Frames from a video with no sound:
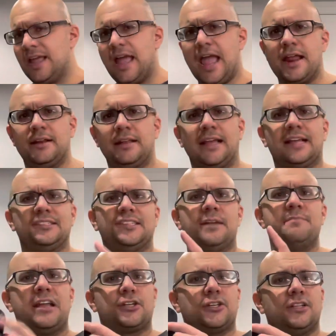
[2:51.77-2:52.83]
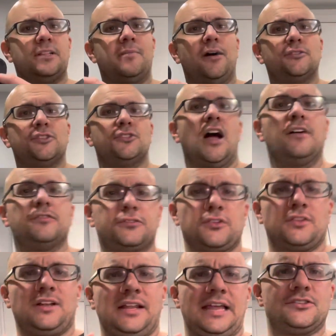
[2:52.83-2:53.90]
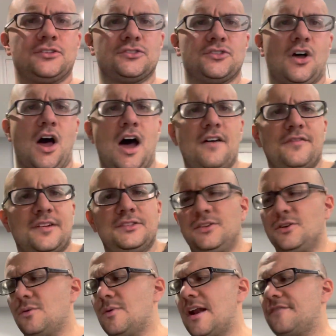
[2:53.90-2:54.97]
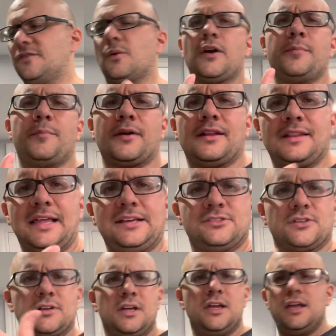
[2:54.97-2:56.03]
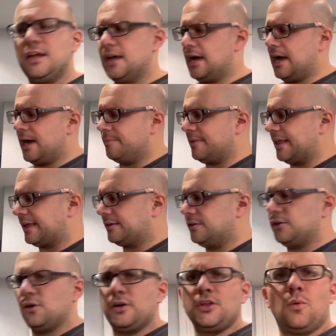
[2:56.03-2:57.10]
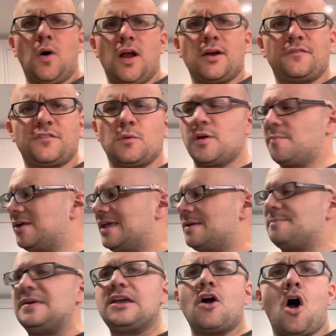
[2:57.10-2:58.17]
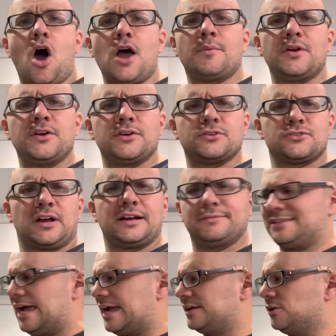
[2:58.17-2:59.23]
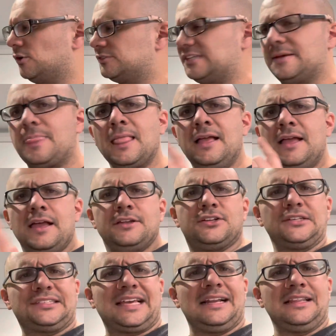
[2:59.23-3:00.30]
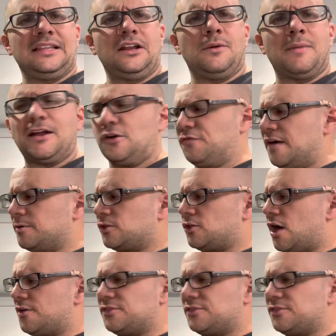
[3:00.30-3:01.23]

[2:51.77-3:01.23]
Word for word: And like I said, make sure the mouse is off so the laser's off, because you don't want to have to worry about a laser, um, like, you know, you don't want to have to worry about it being on when you're trying to diagnose it. Just get a little microfiber cloth